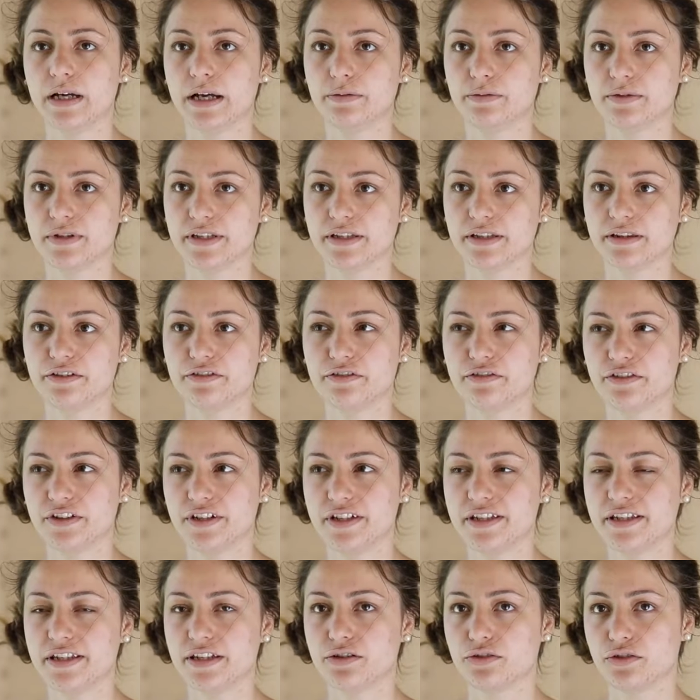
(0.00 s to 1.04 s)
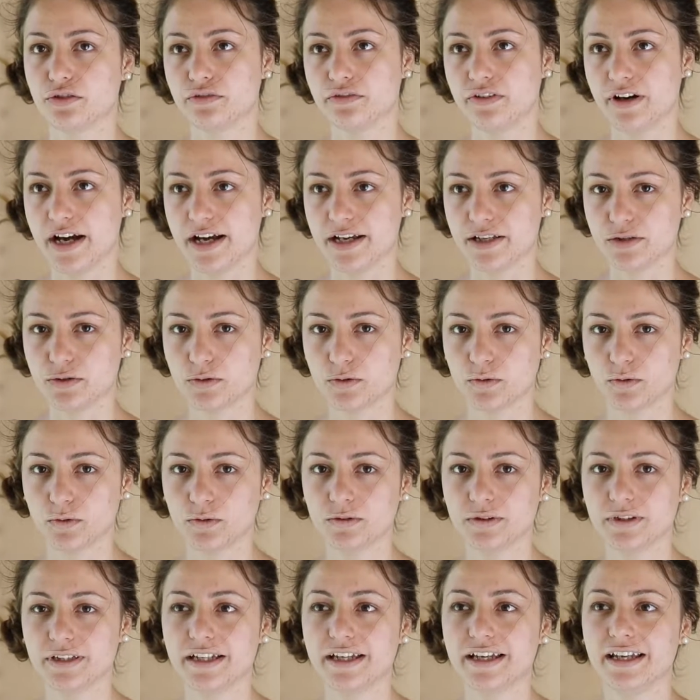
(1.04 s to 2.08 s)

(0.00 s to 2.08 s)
I was in the first year of high school,